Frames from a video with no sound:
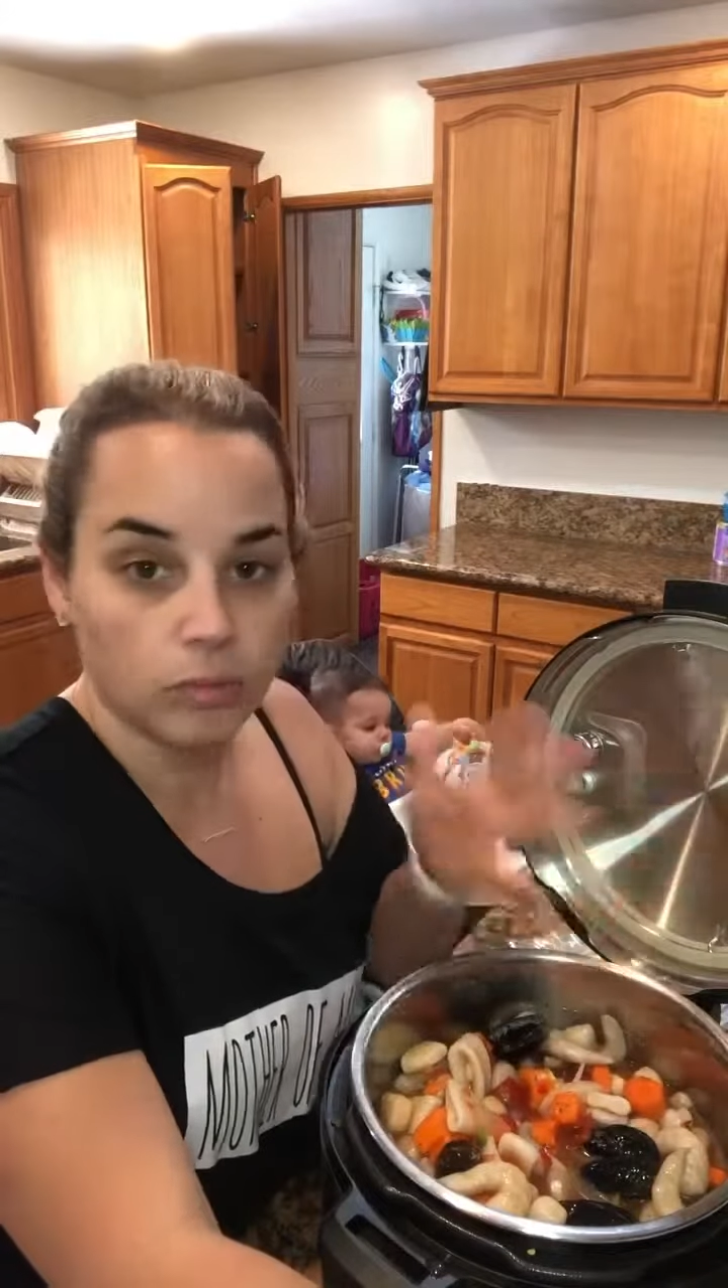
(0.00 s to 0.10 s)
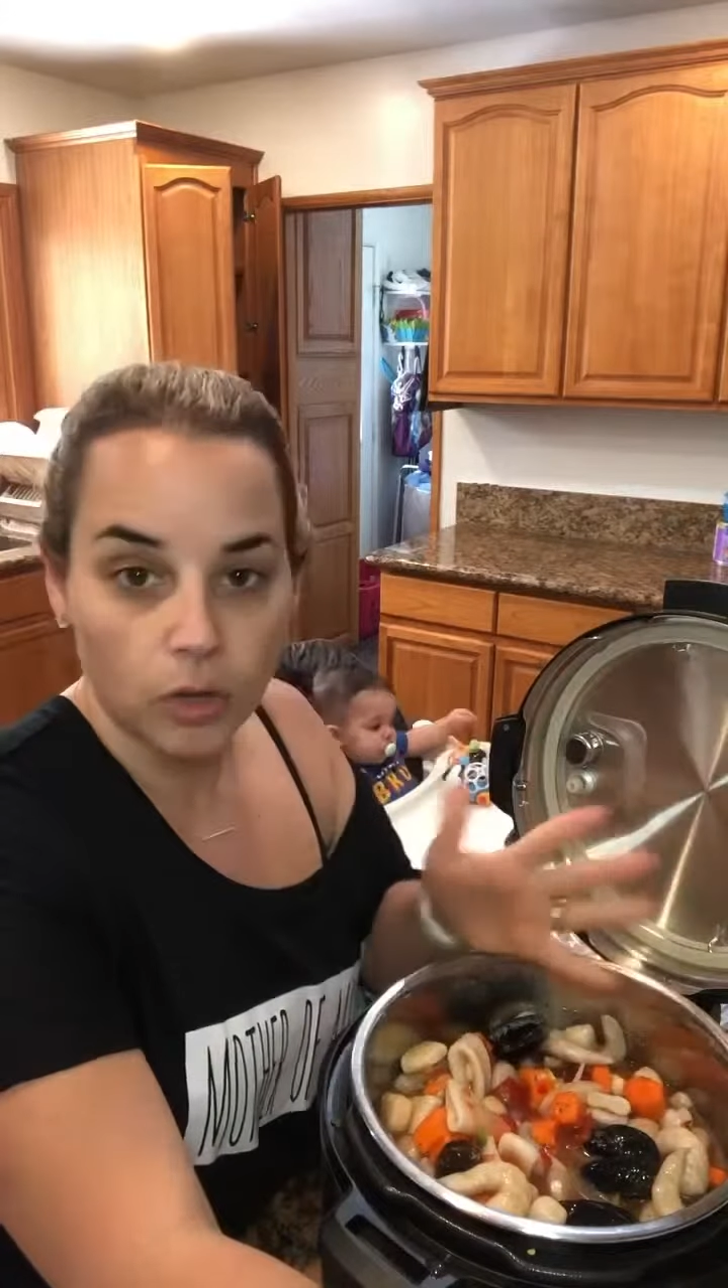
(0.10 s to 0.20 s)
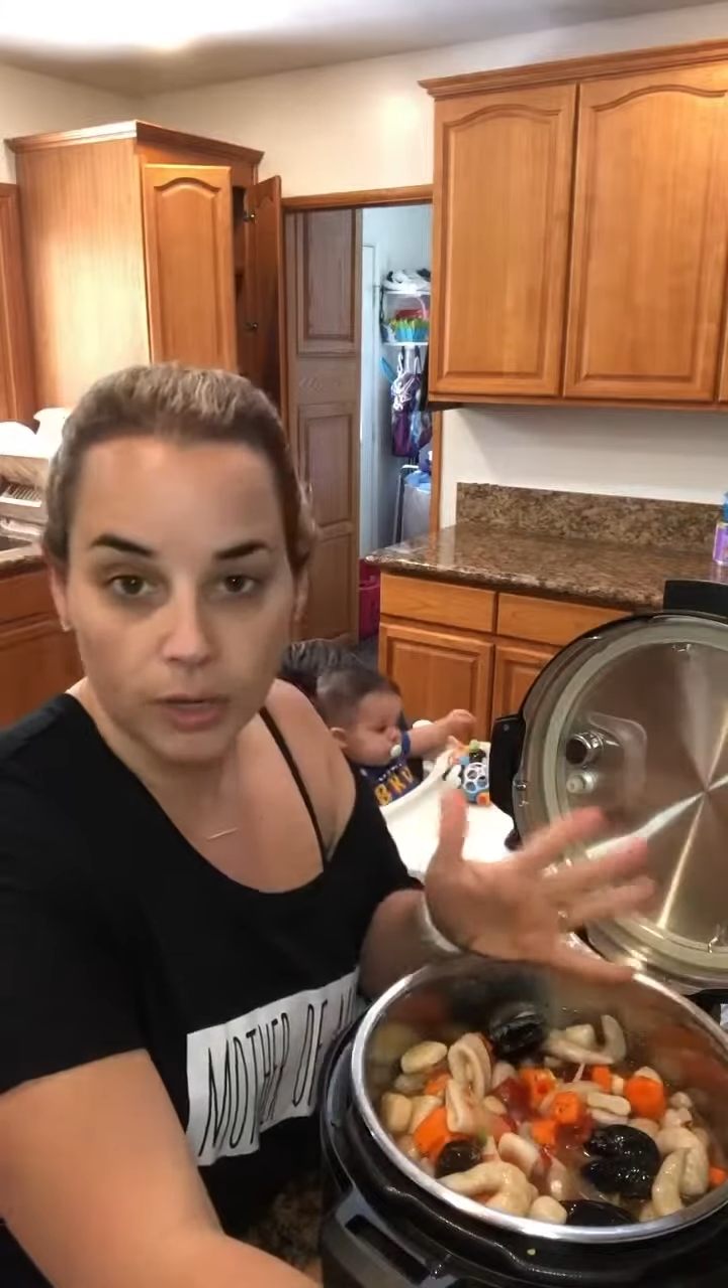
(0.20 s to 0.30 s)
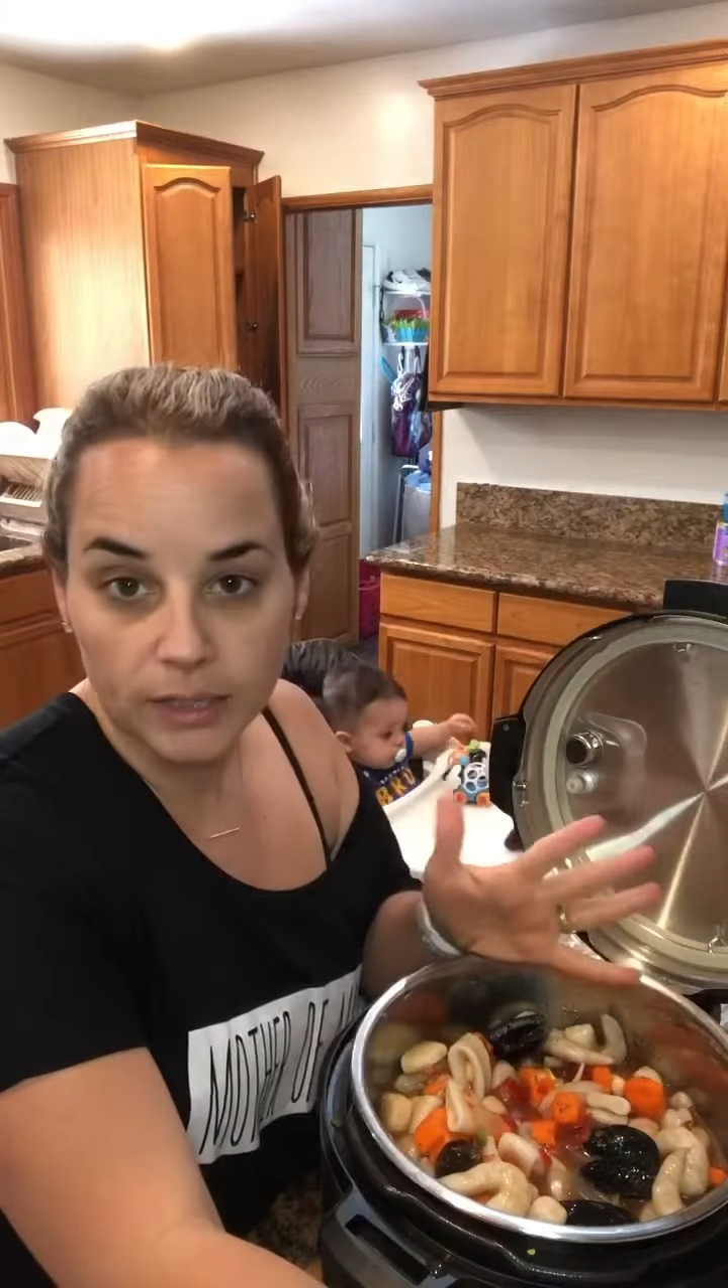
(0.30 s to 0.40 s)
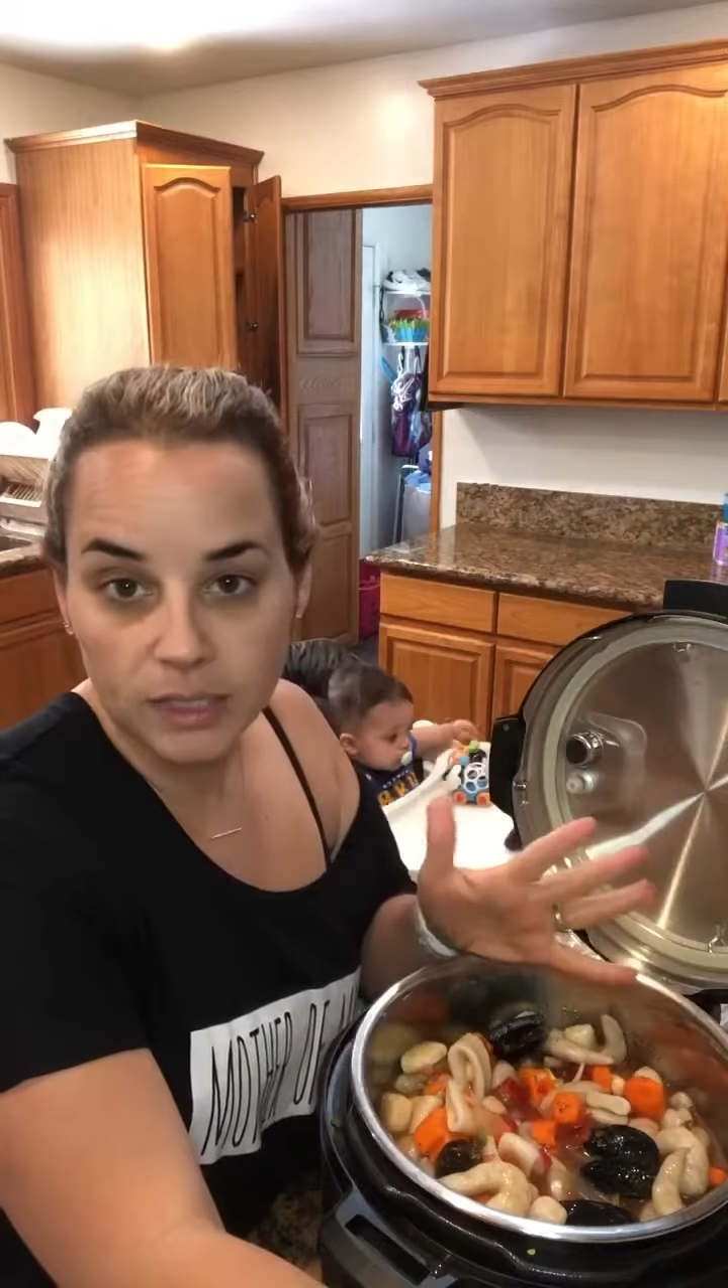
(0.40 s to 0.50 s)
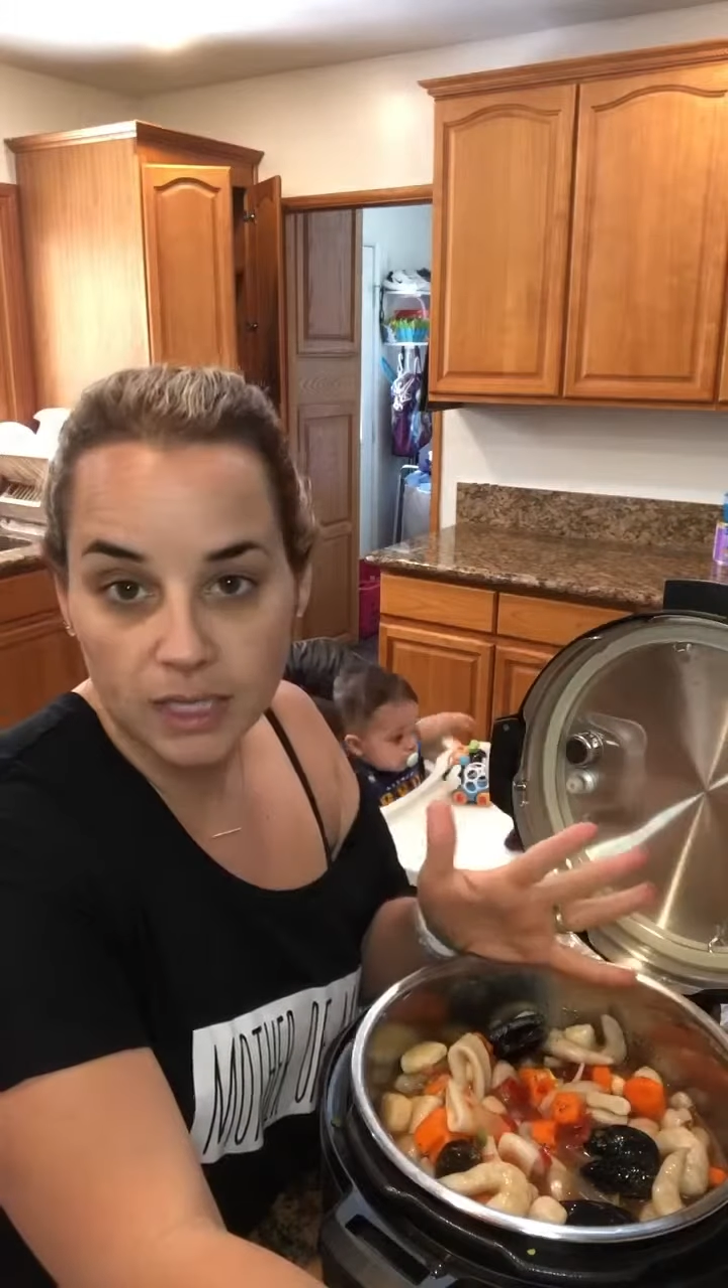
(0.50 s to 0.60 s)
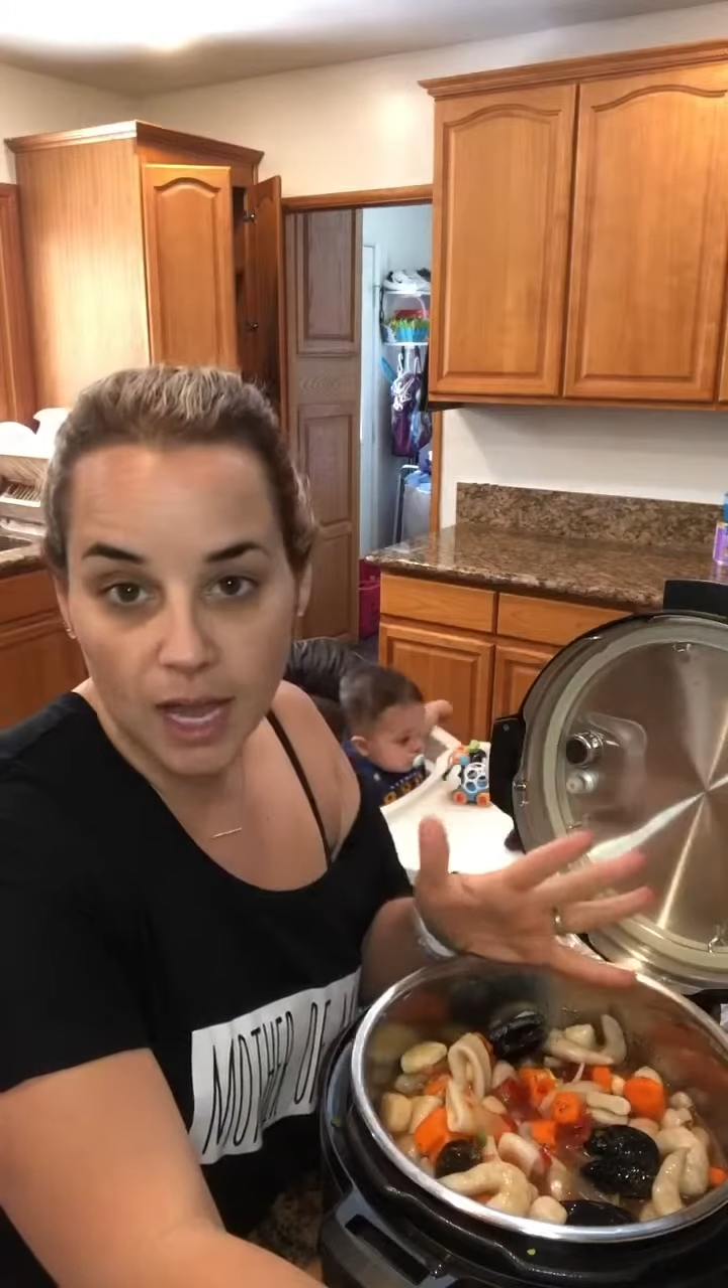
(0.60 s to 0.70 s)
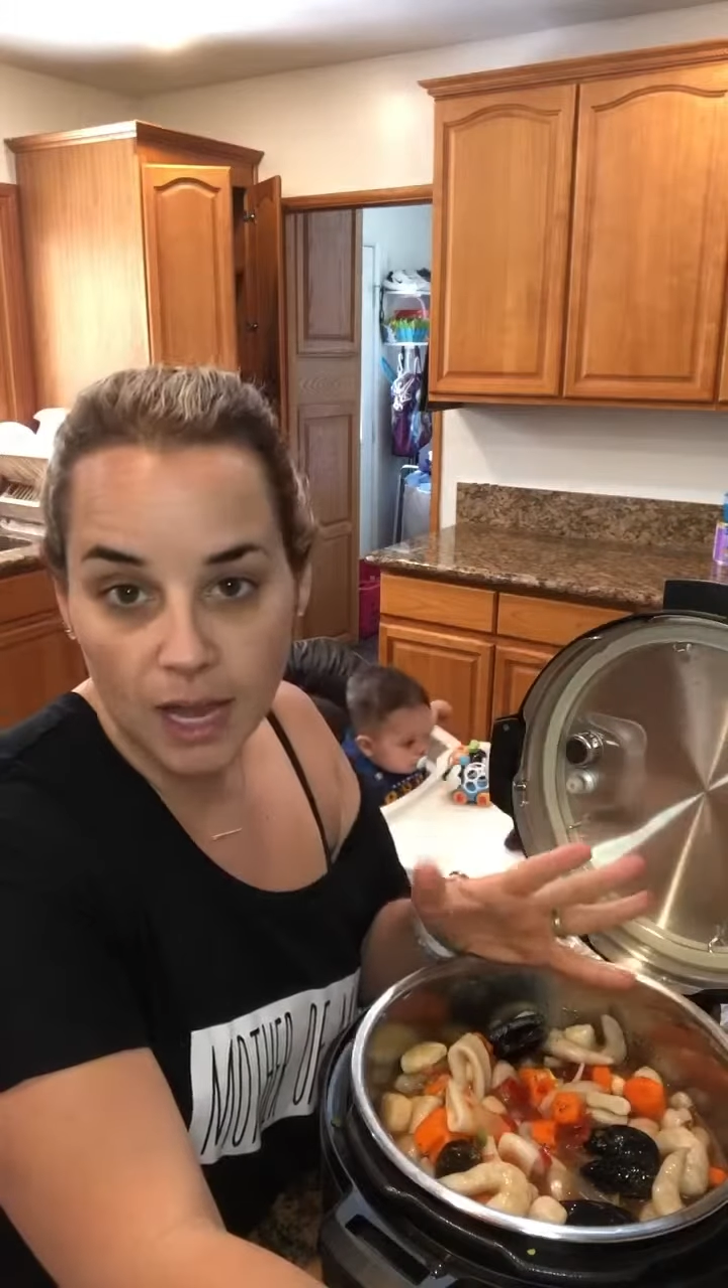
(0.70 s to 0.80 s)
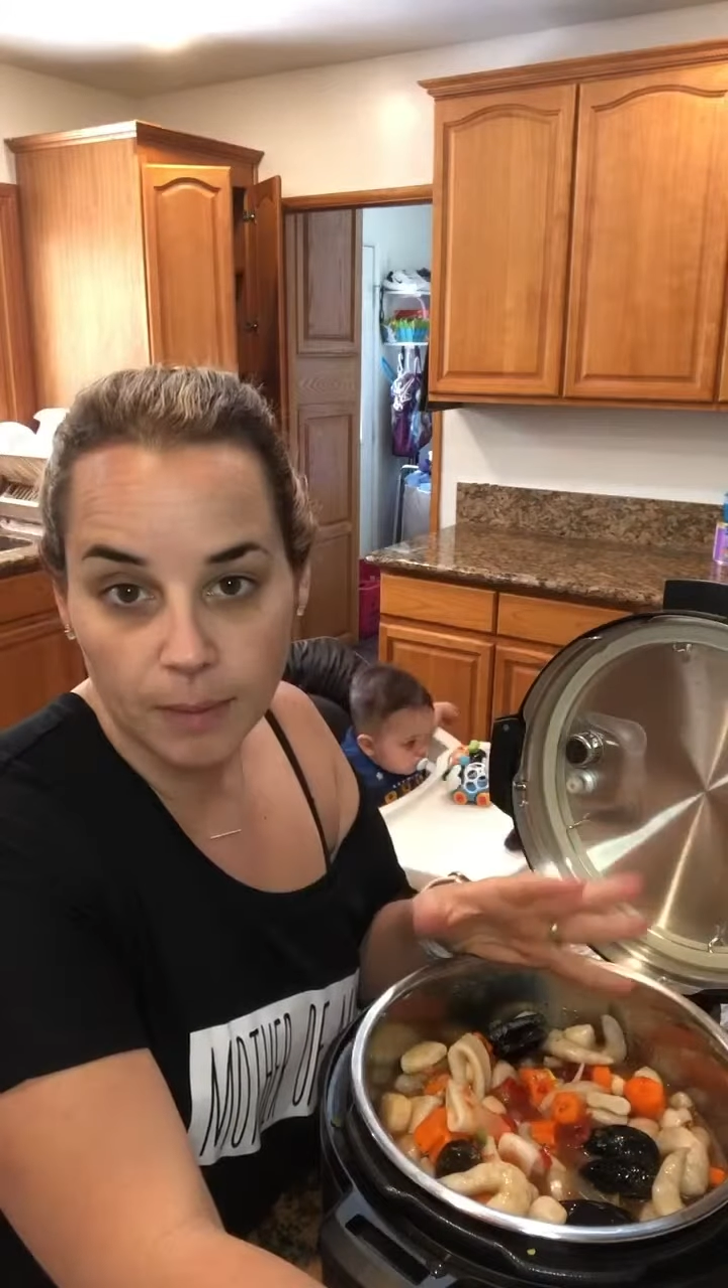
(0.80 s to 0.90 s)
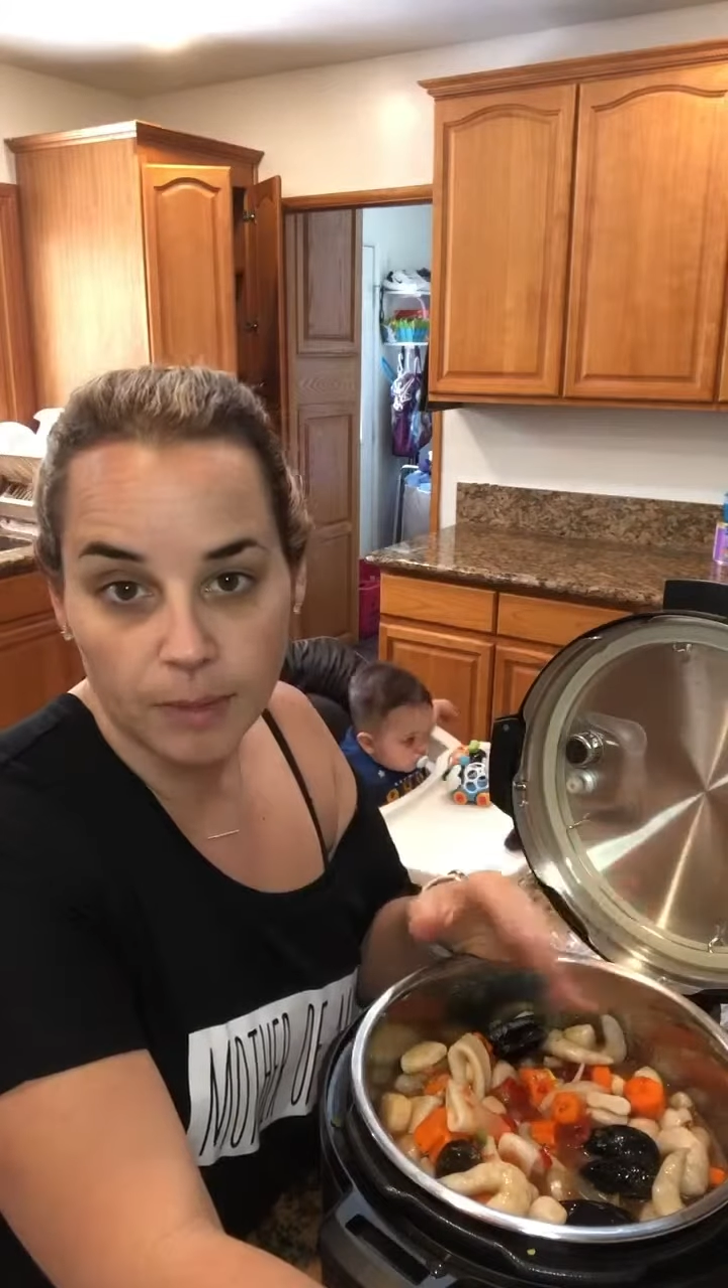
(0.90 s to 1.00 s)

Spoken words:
cook its time.